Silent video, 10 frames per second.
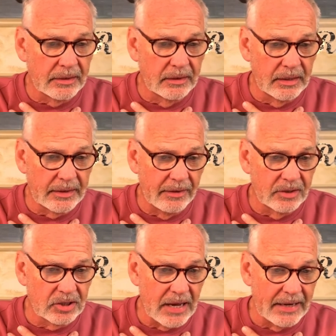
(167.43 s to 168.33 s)
they've
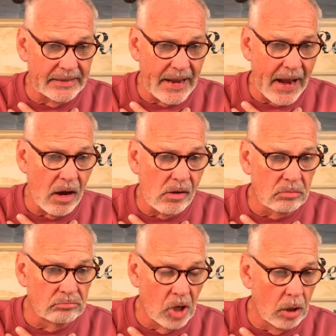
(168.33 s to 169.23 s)
decided
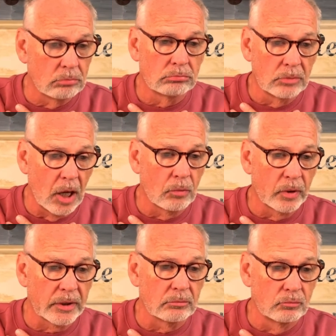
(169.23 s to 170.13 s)
now, no,
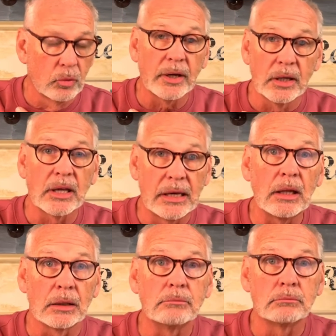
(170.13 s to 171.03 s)
we're going to
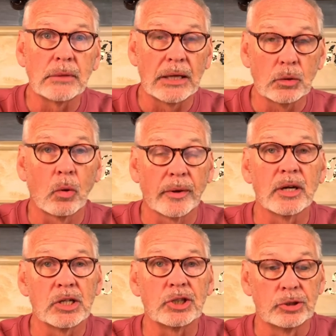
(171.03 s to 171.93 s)
kill him. That's what we're
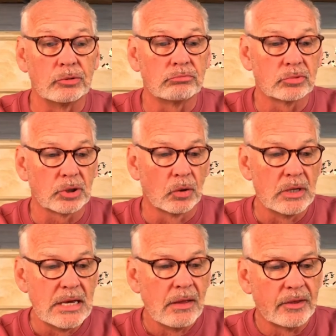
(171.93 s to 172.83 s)
going to do. So
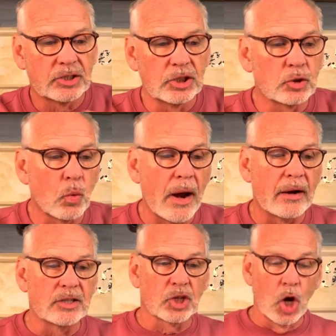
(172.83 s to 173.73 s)
this is where
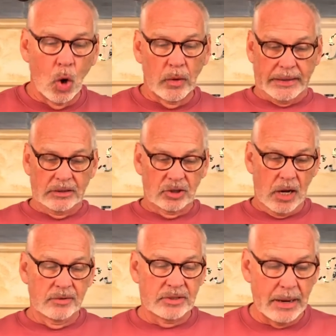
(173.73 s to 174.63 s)
it's going in
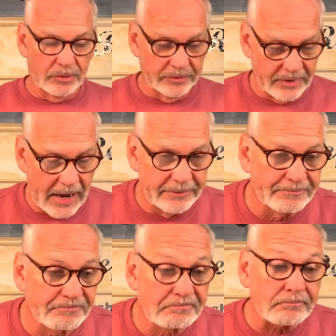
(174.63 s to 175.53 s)
John chapter 5.
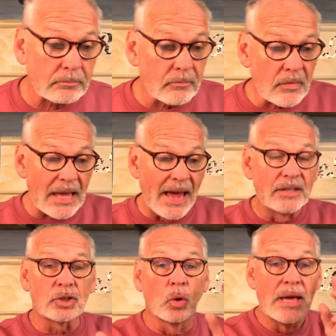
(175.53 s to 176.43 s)

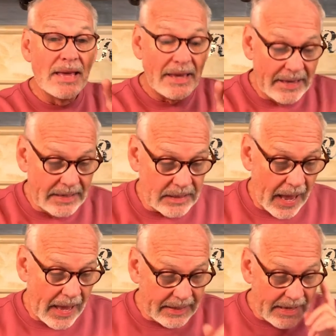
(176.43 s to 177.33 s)
And so he
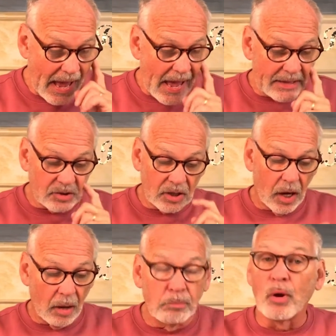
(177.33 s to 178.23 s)
has
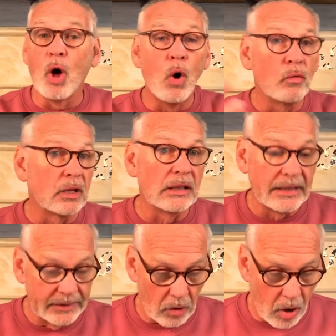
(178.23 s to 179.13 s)
blown the
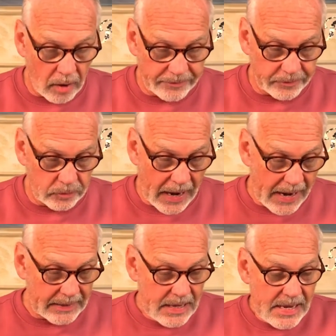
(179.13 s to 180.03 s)
lid off,
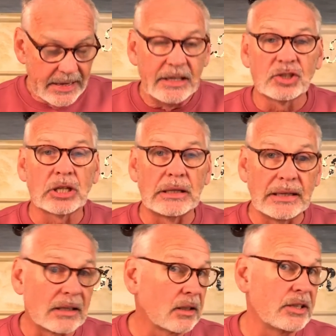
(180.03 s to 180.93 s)
right? He's
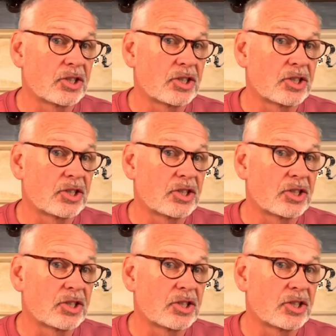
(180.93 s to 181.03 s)
clearly